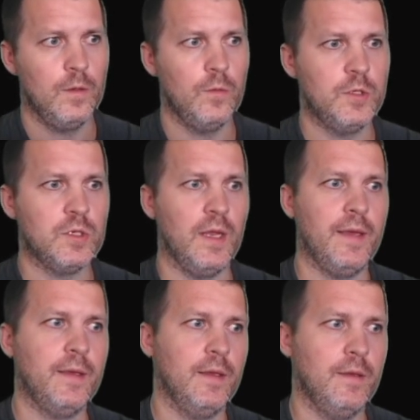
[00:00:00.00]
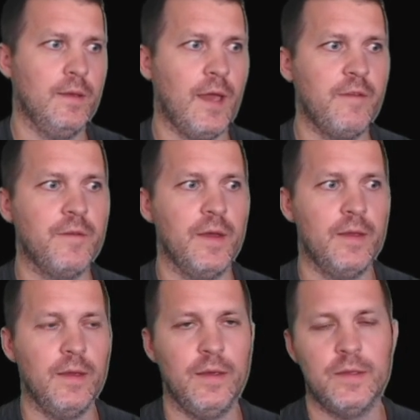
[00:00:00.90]
which like in
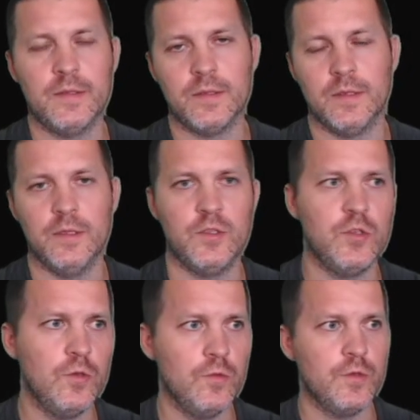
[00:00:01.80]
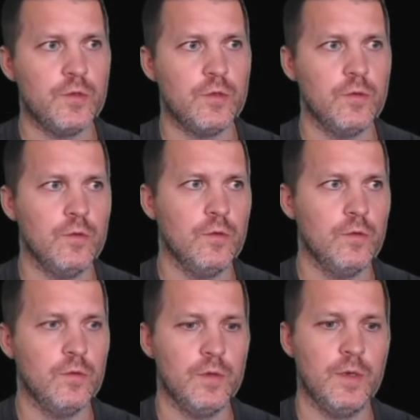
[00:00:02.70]
NiFi case, it's used
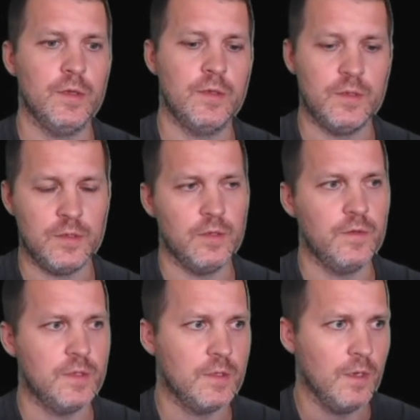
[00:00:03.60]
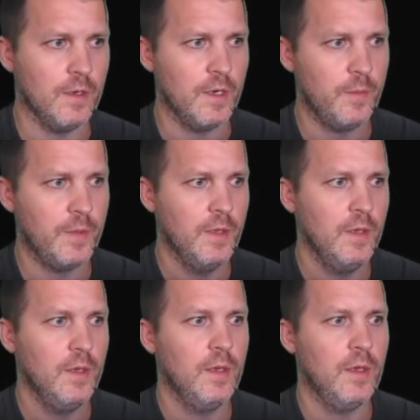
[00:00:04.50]
to a uh, service startup
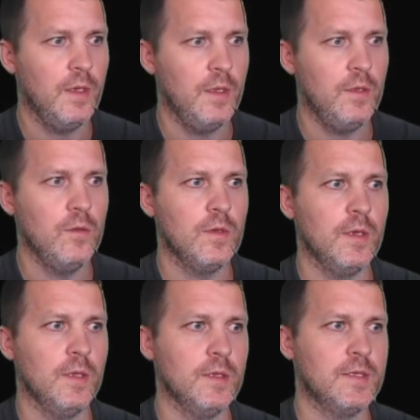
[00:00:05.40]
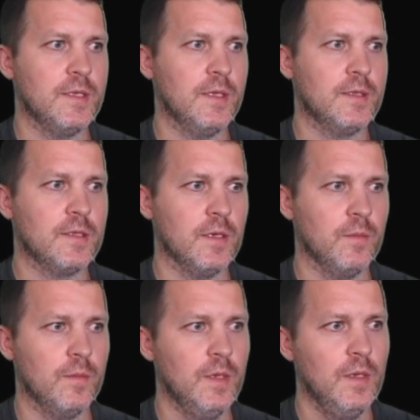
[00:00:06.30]
and you can set
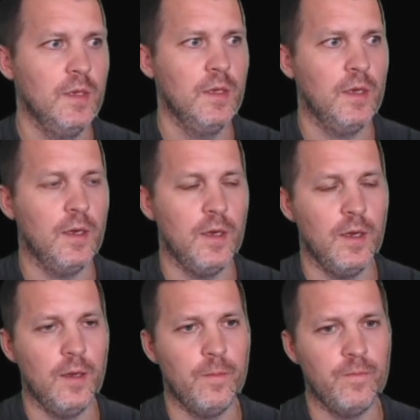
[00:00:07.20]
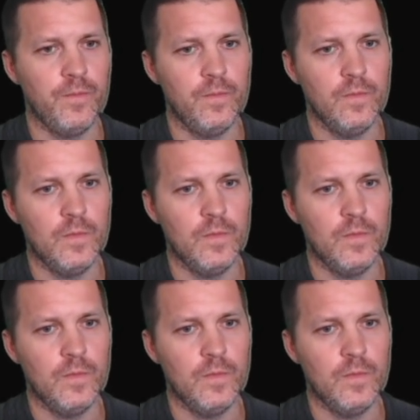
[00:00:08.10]
some um,